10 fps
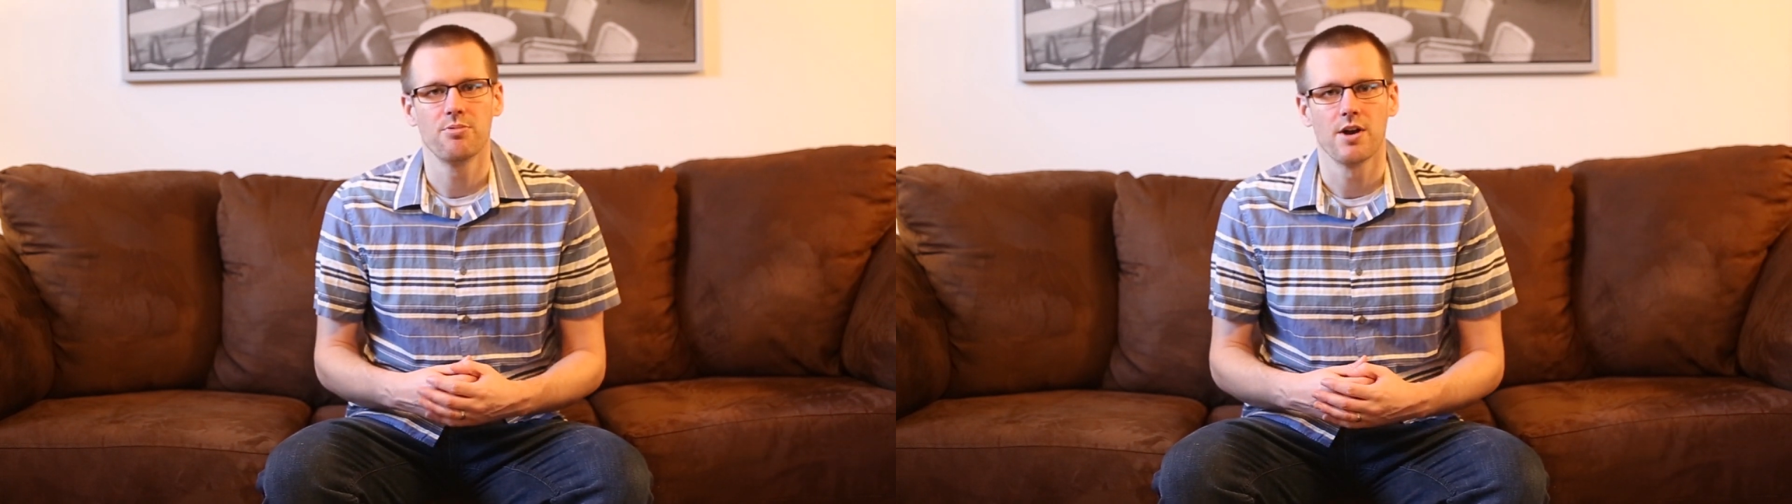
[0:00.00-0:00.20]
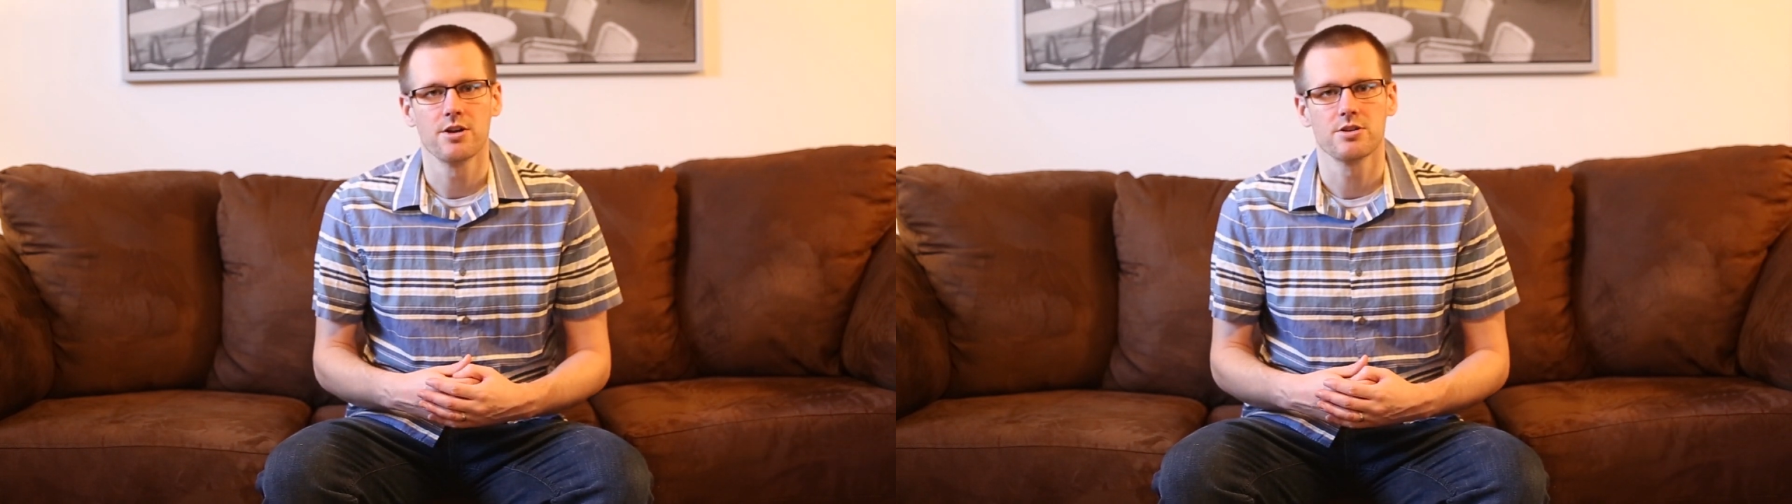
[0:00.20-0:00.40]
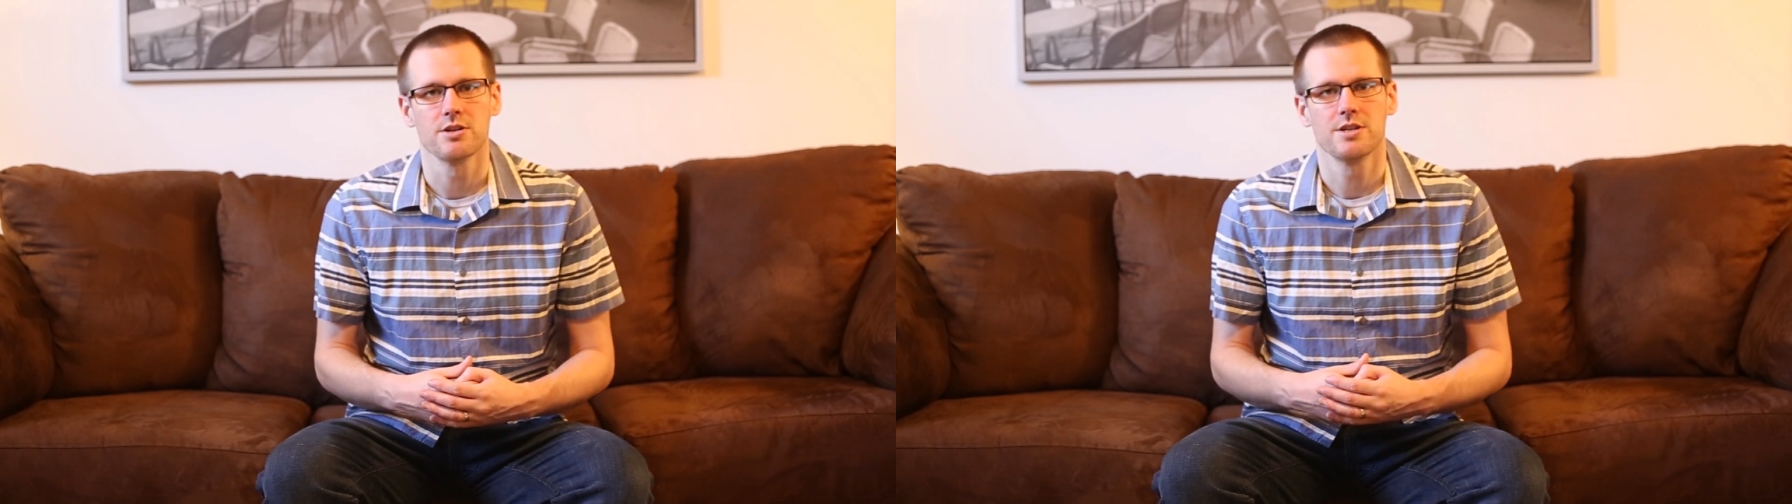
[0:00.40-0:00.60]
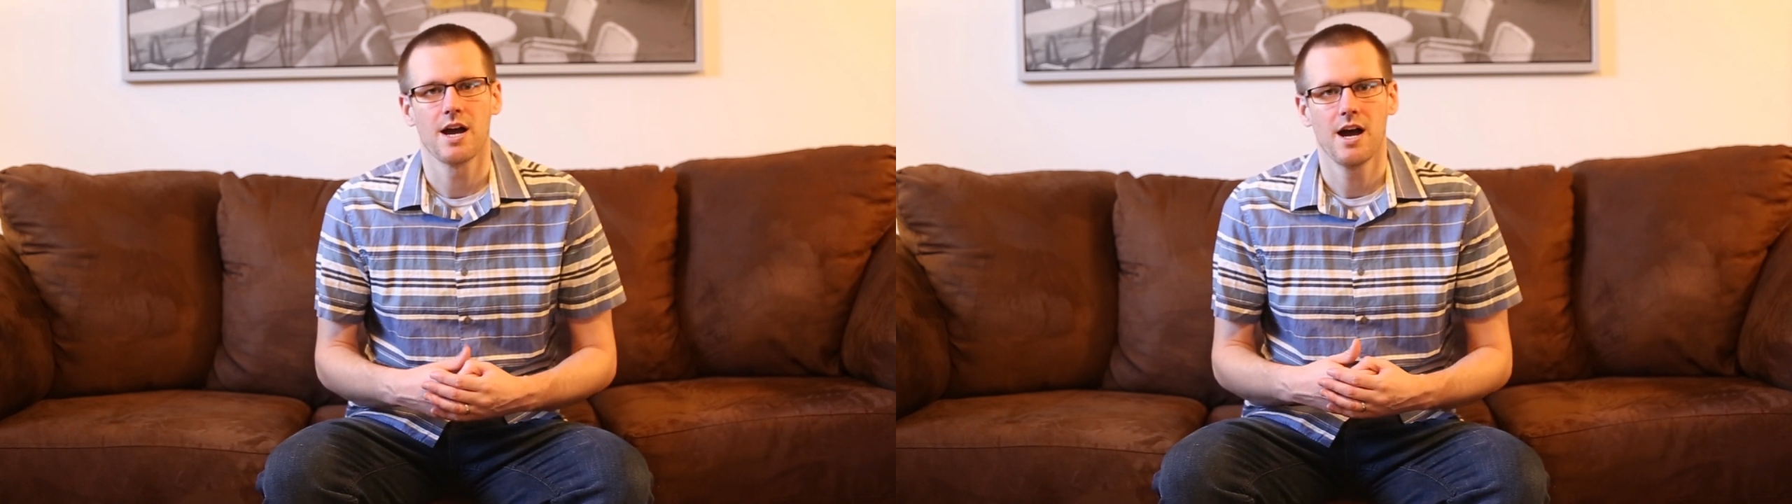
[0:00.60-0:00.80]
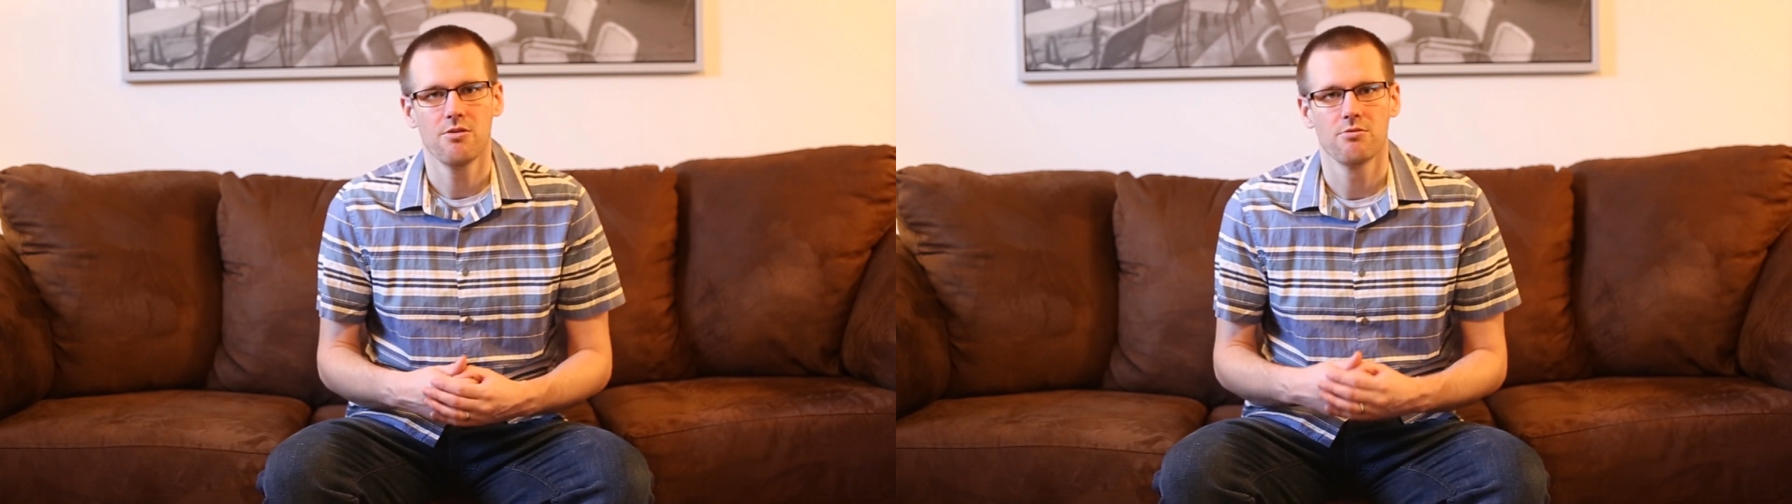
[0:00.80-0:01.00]
brushless
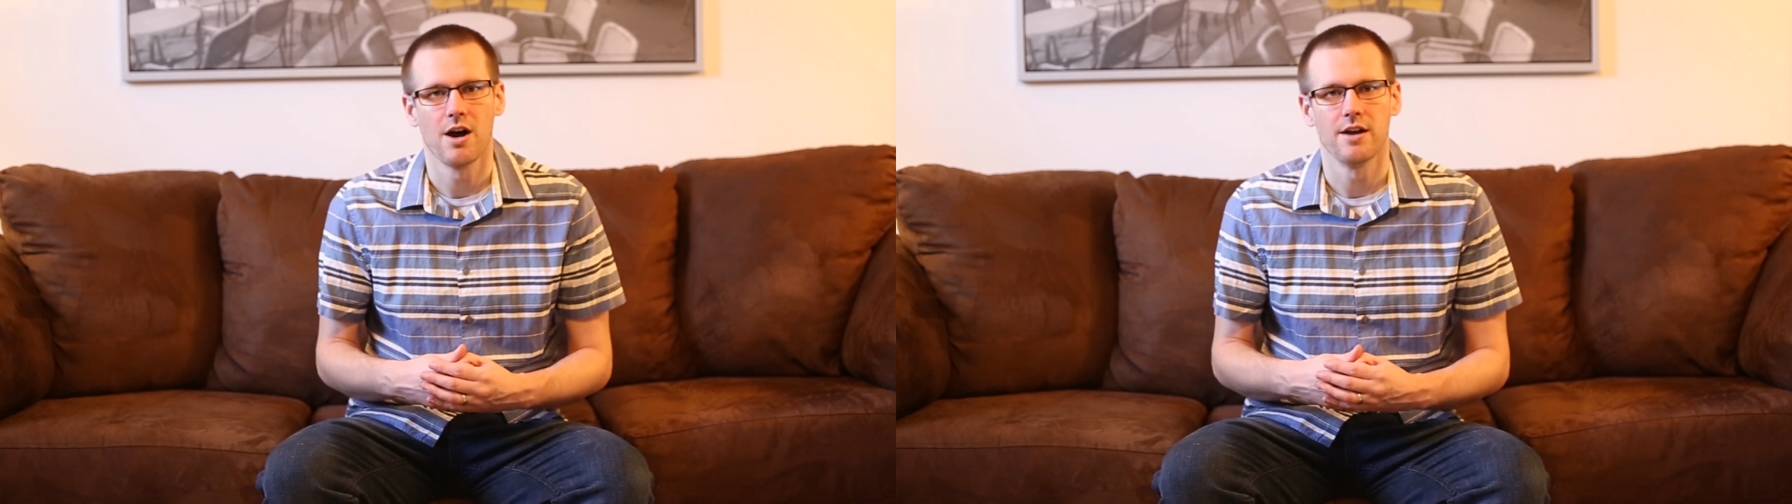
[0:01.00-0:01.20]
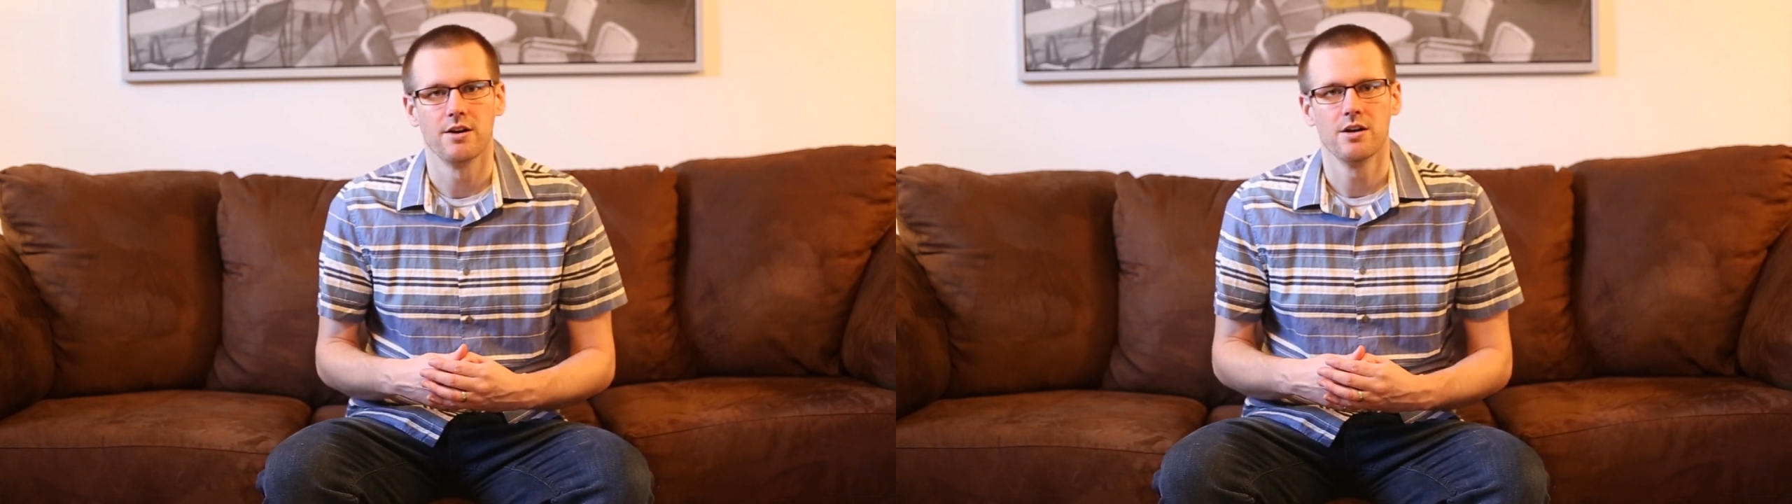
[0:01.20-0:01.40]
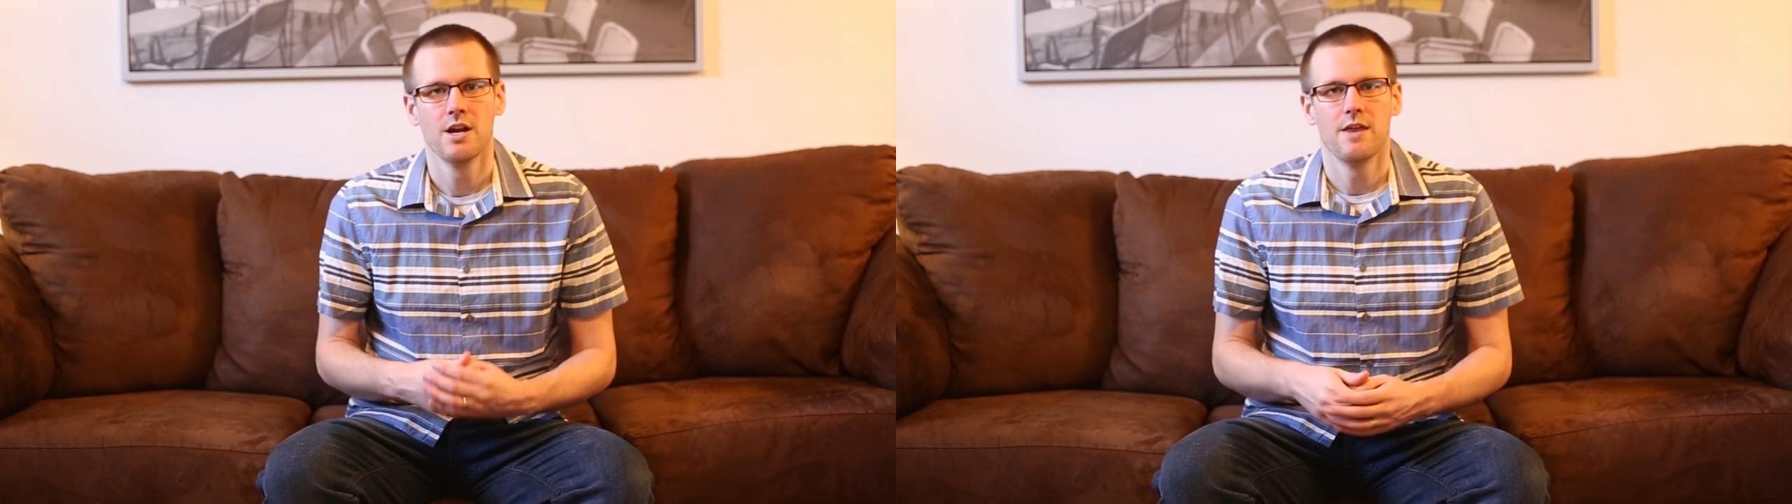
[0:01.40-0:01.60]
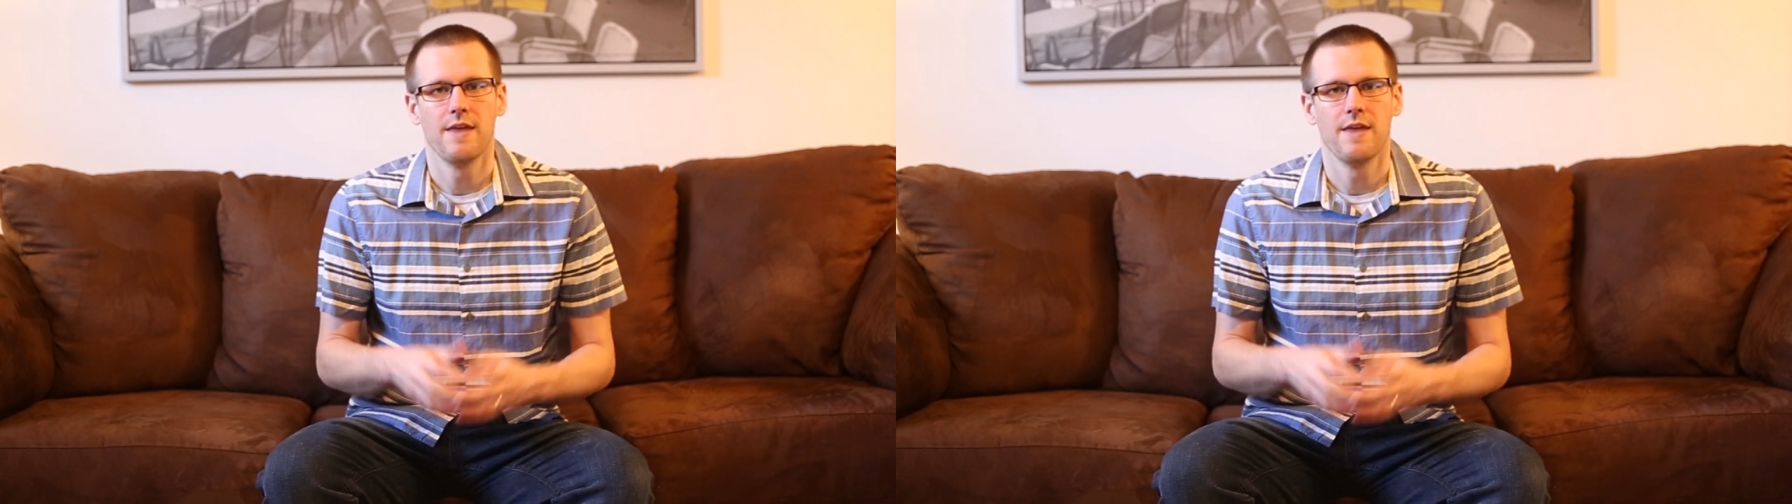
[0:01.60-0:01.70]
outrunner,